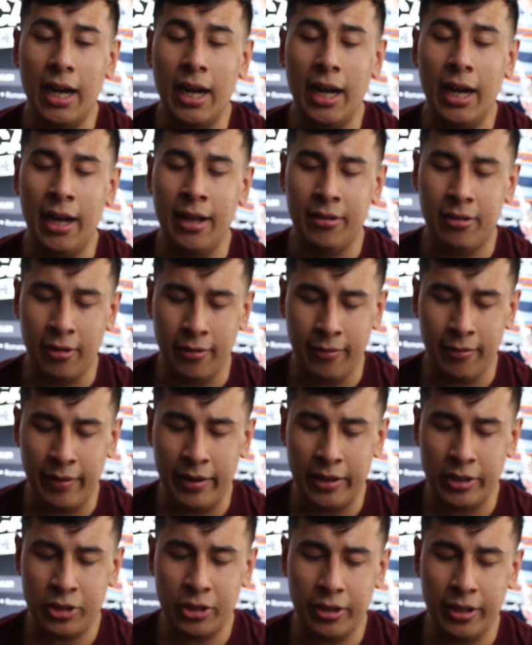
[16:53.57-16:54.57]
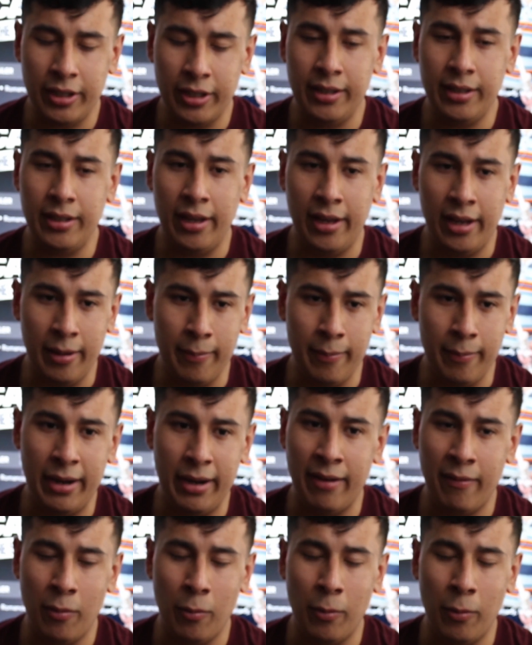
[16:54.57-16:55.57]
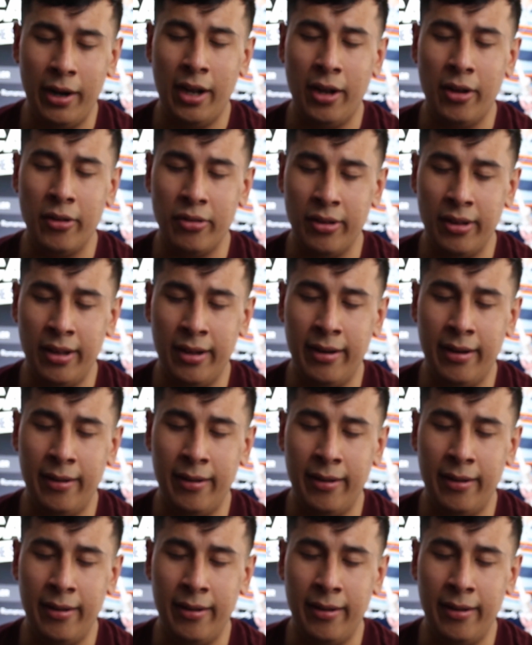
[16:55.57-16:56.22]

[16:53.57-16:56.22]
eventually he met everyone else and then